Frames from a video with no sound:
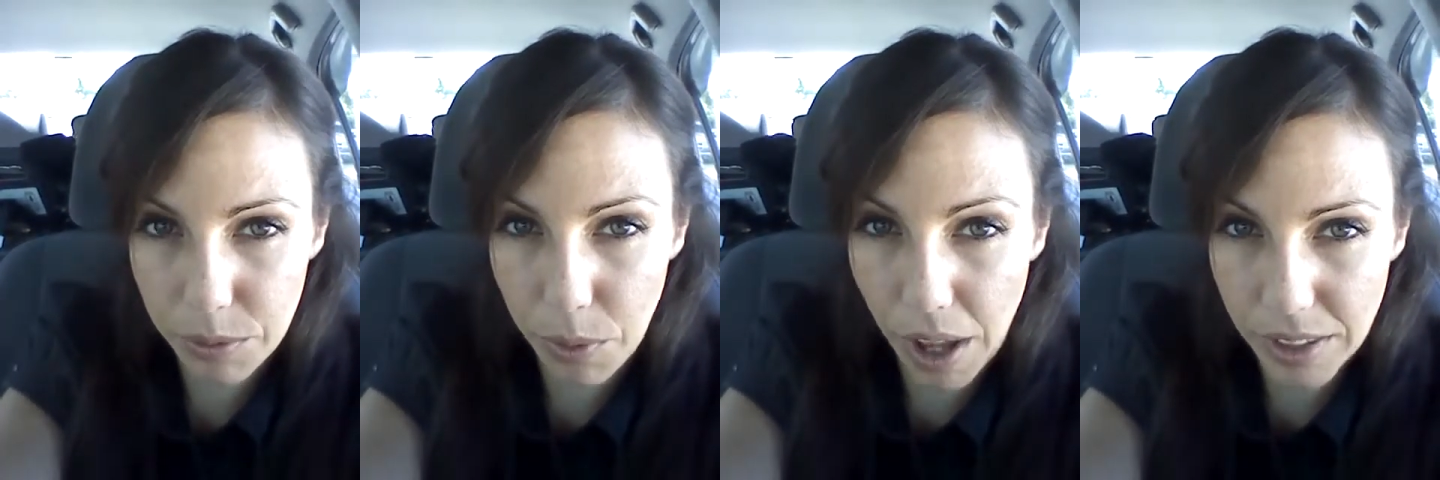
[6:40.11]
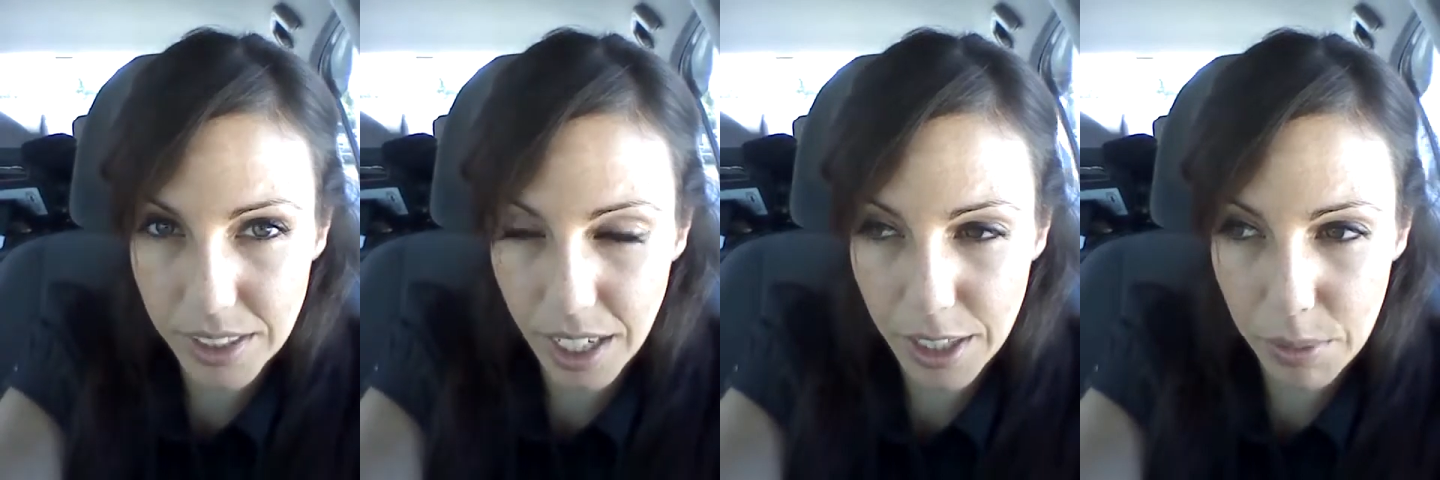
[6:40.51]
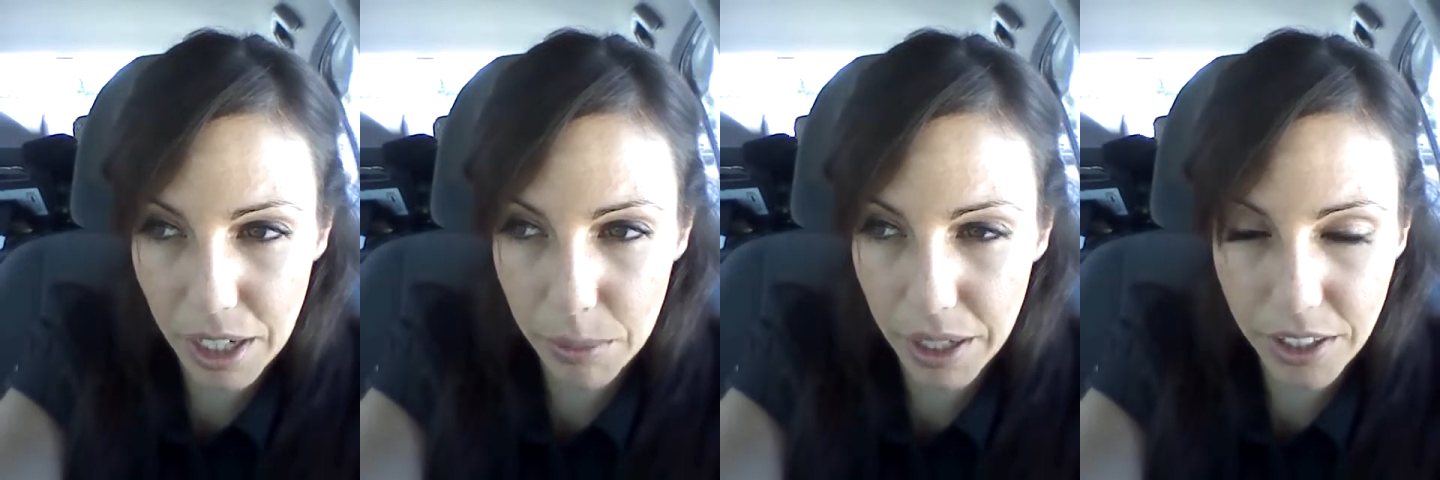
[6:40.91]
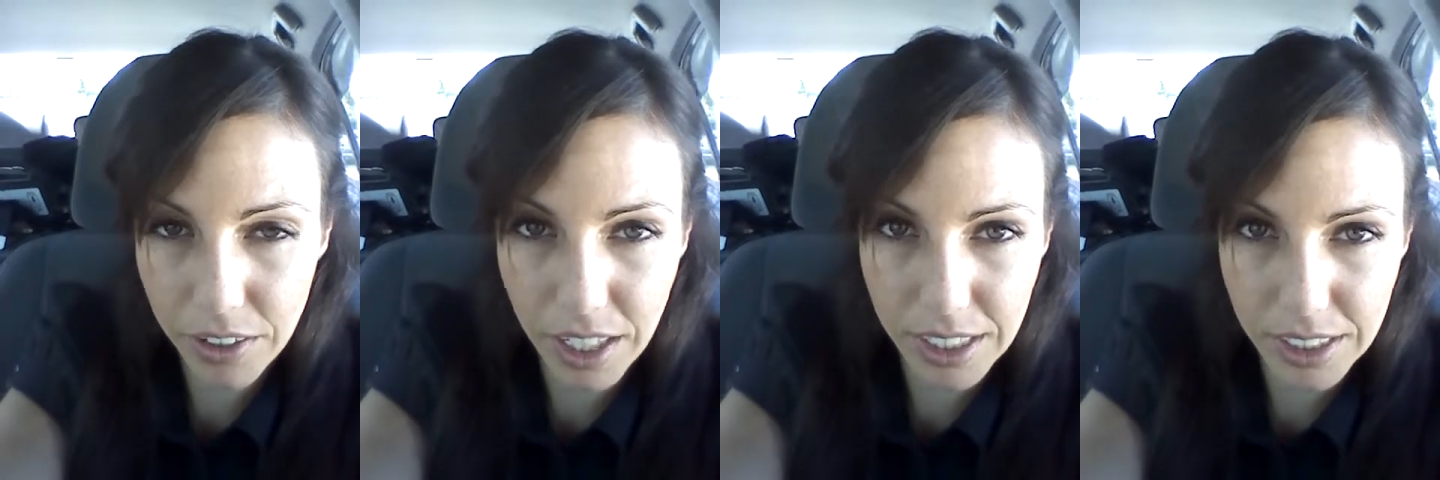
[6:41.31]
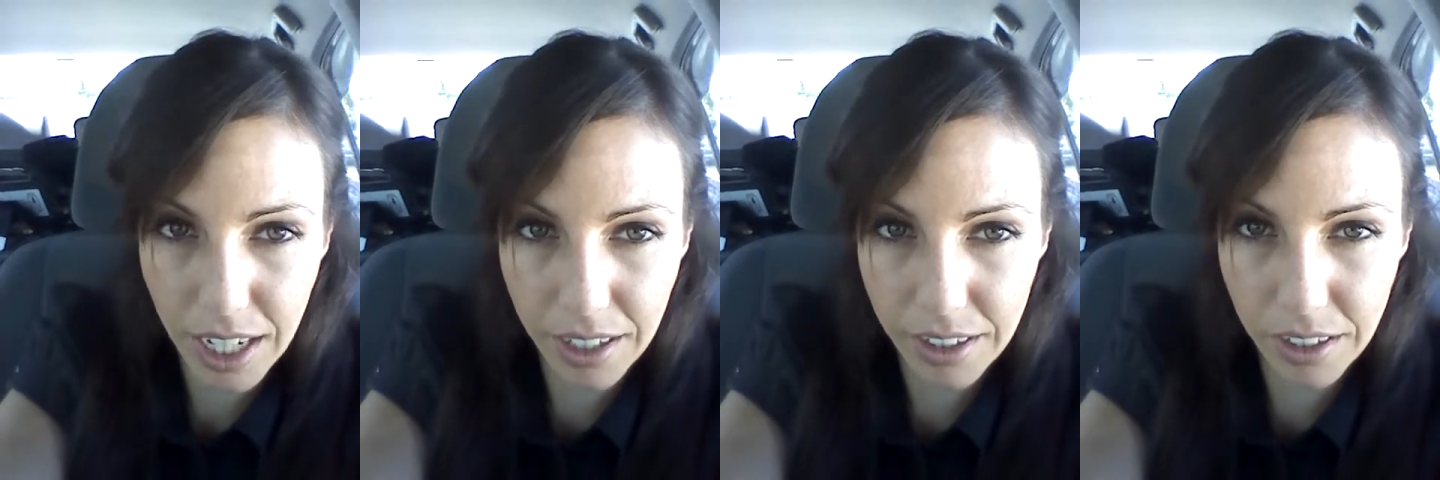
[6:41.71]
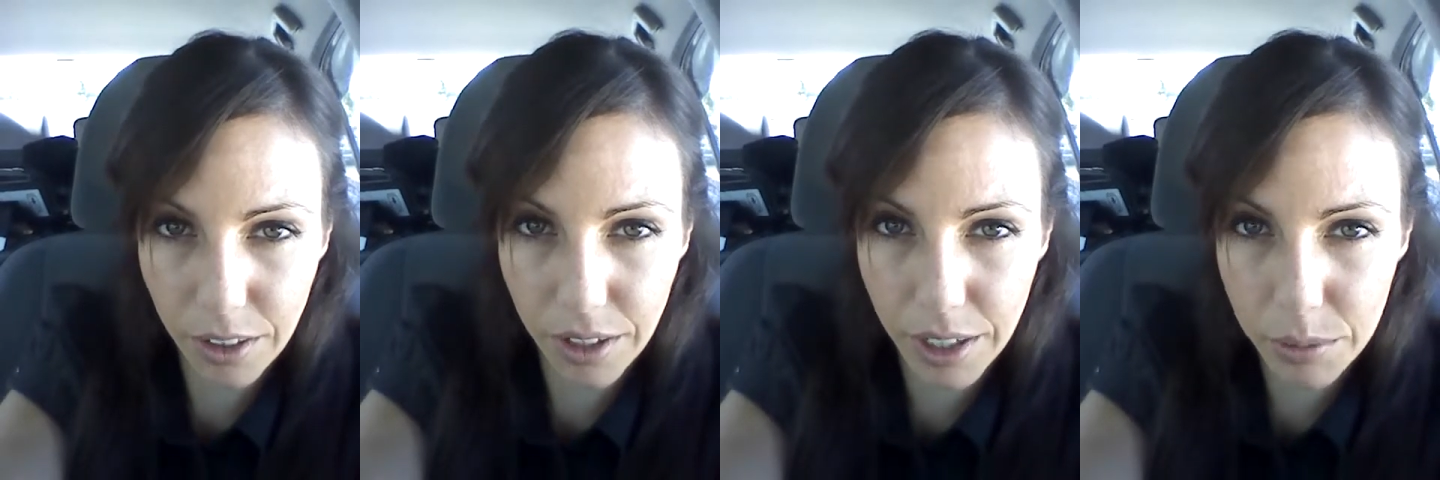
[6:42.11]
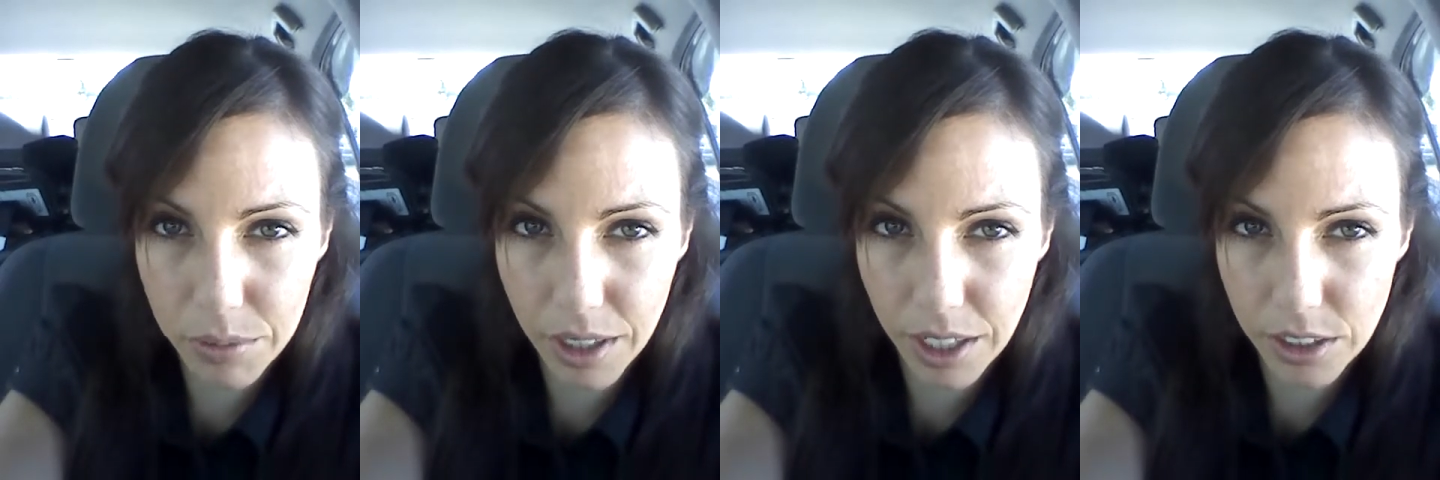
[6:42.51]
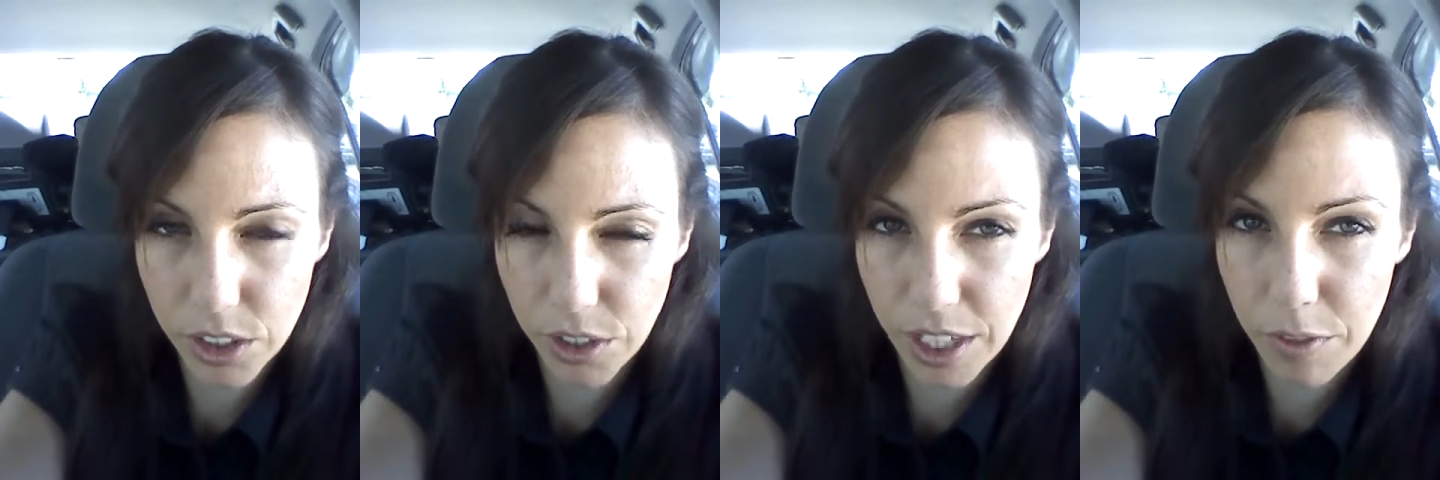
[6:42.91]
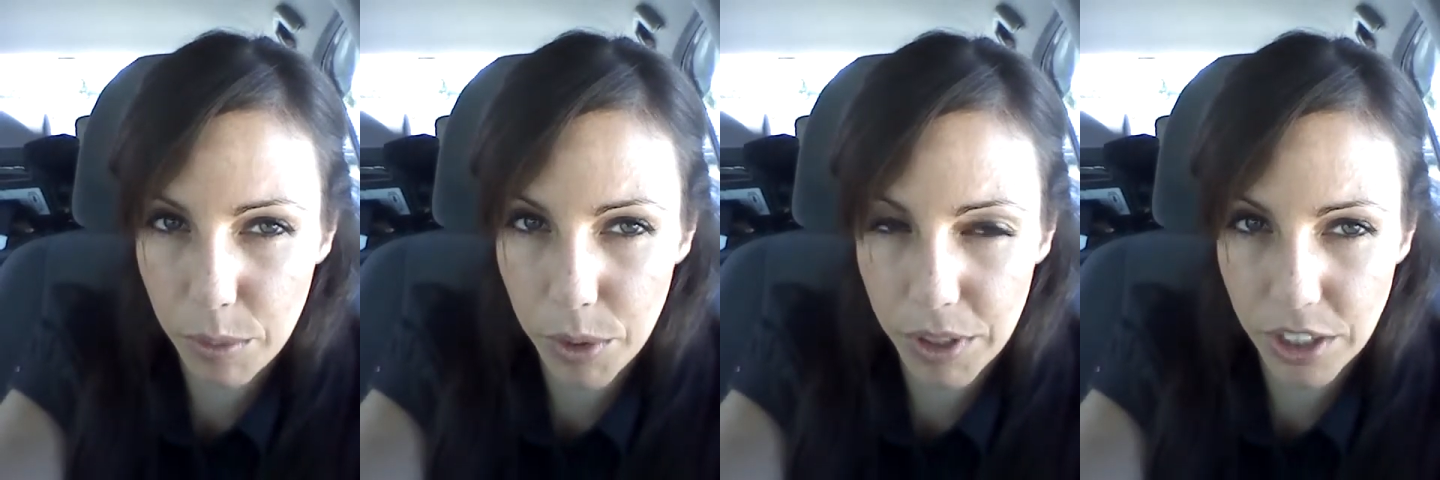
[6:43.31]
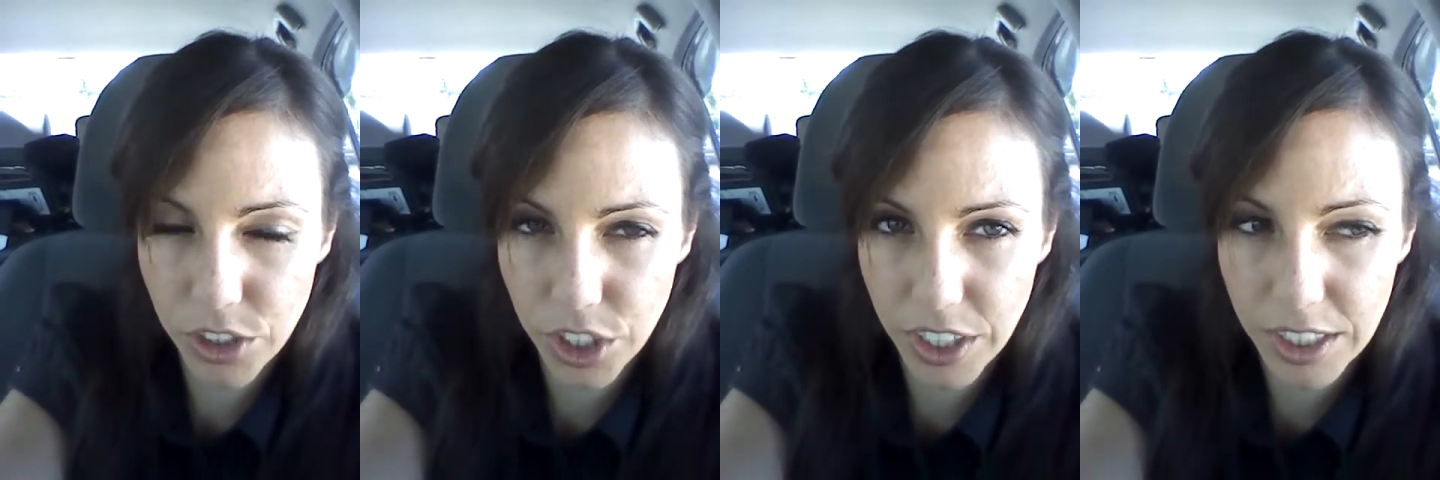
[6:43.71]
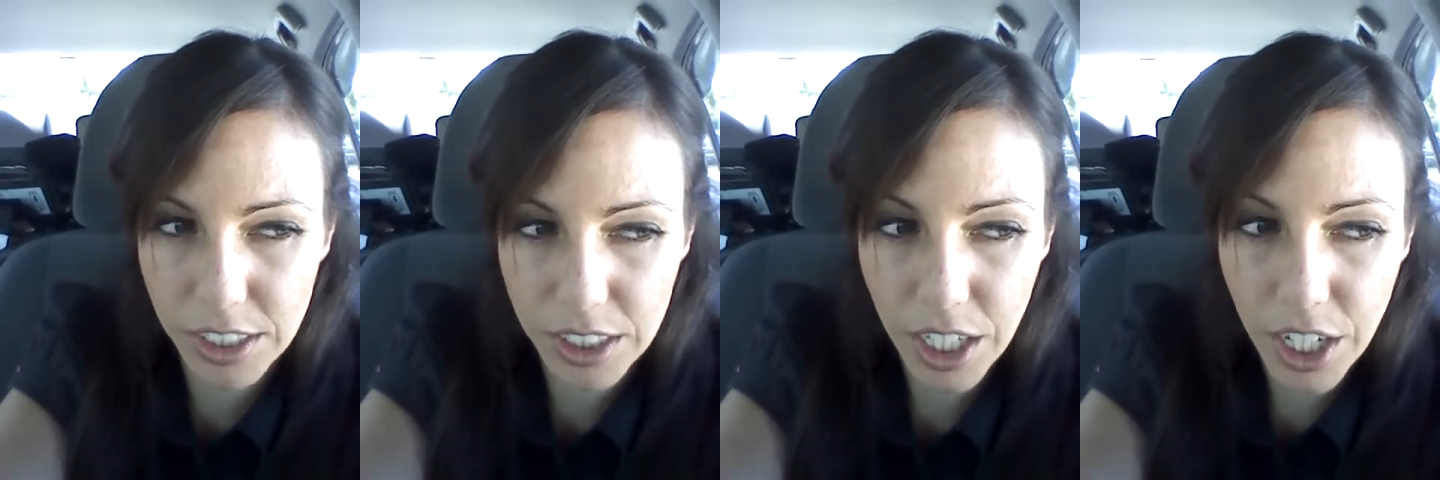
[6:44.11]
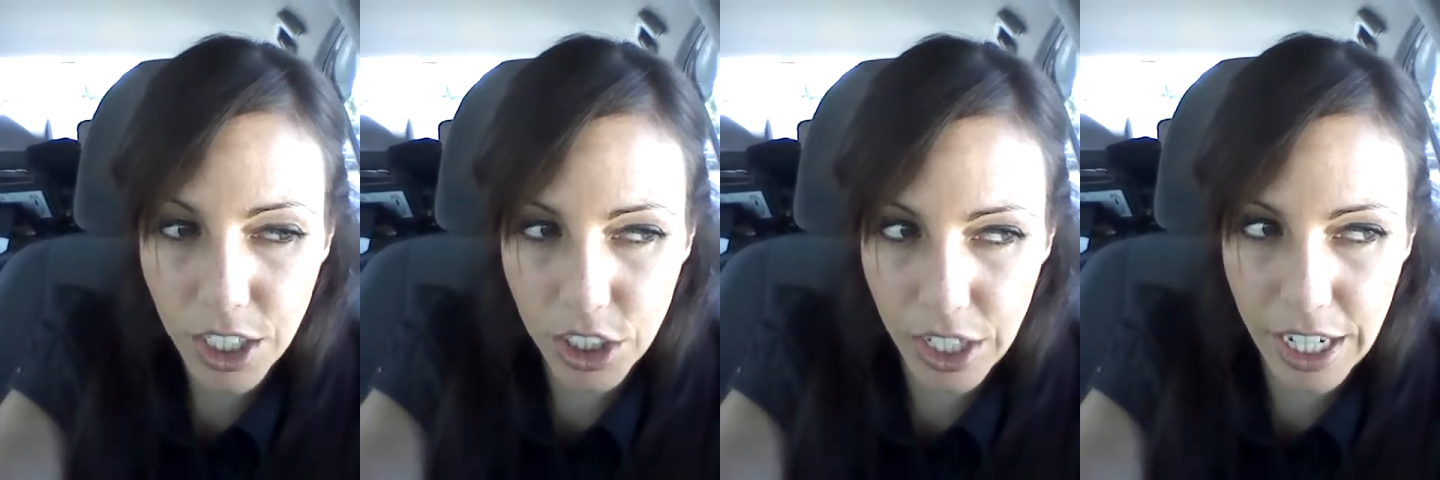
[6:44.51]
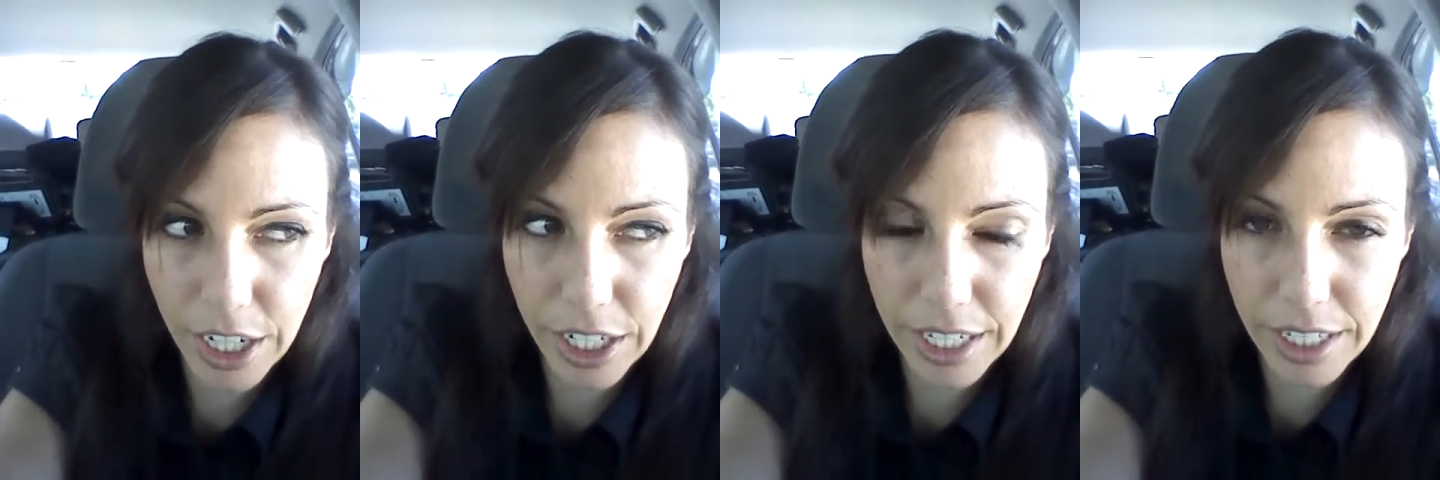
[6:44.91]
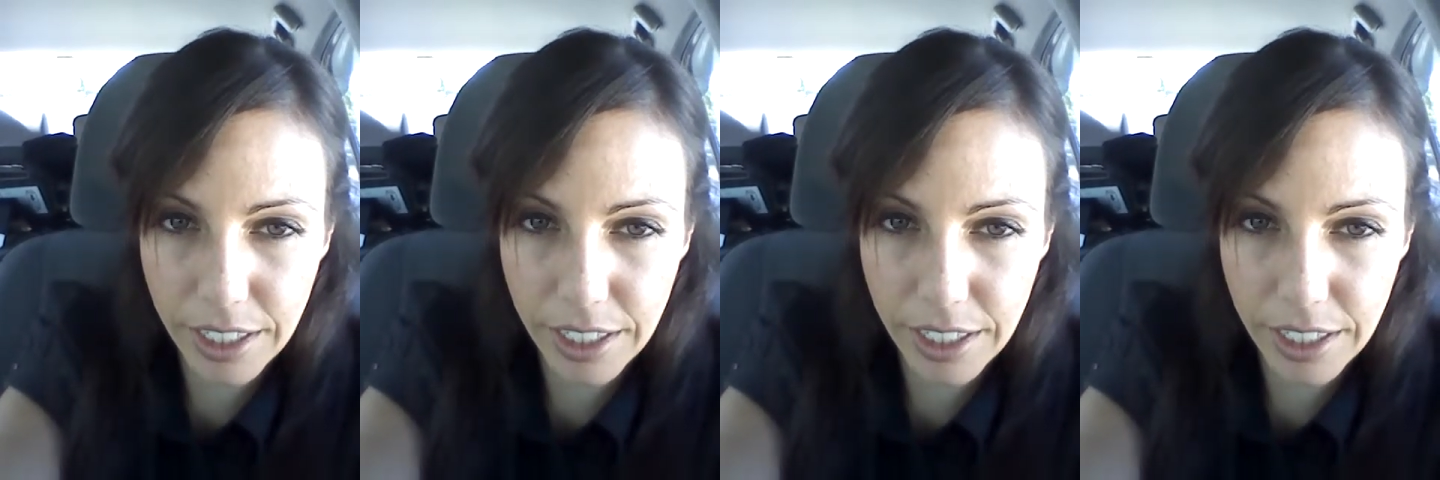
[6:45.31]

while he's on the beta blocker, that it's not going to hurt him, and to give him the reassurance so he can